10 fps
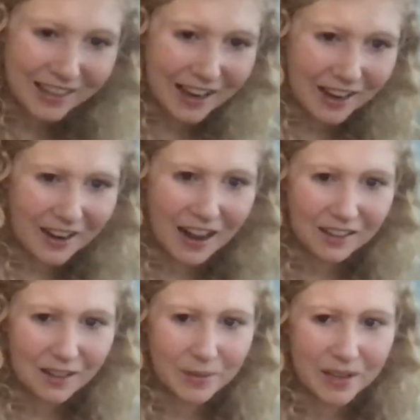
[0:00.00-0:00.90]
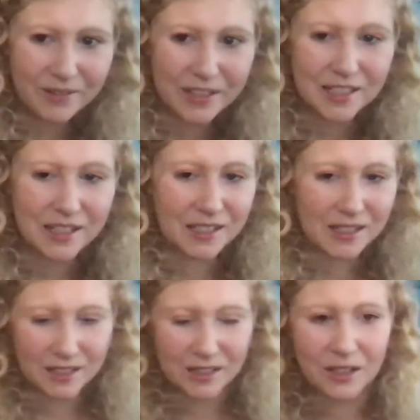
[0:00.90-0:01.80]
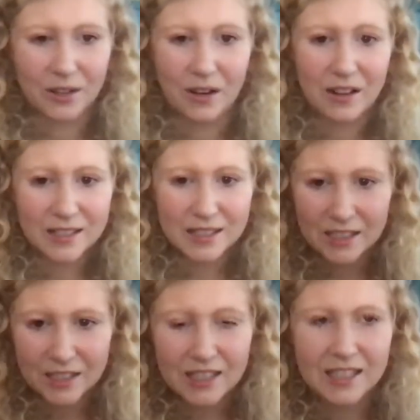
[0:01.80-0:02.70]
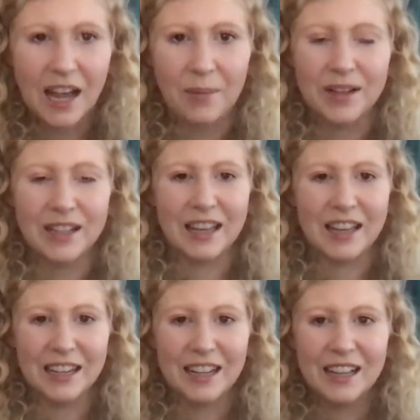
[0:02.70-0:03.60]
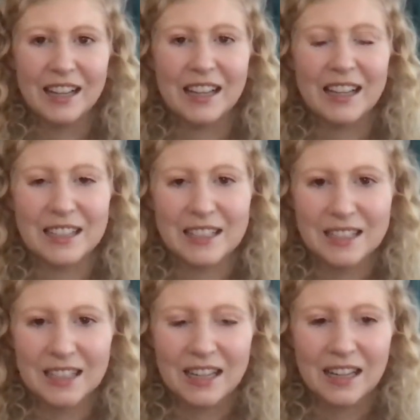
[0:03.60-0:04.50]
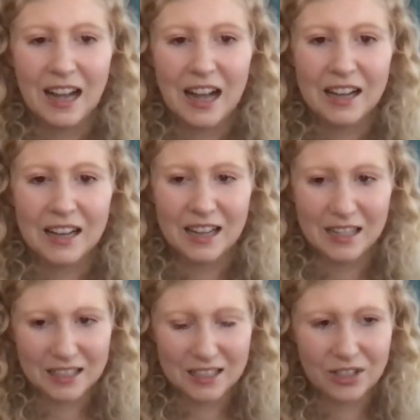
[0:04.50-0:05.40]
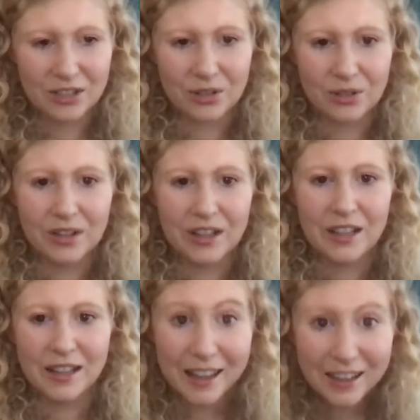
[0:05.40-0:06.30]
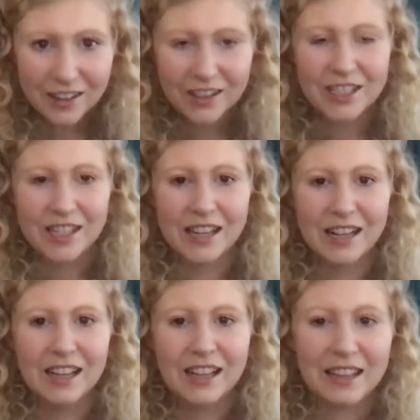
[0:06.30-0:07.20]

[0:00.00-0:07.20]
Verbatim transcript: the air element, which this, you know, all this energy is happening in, is uh, connected to energy.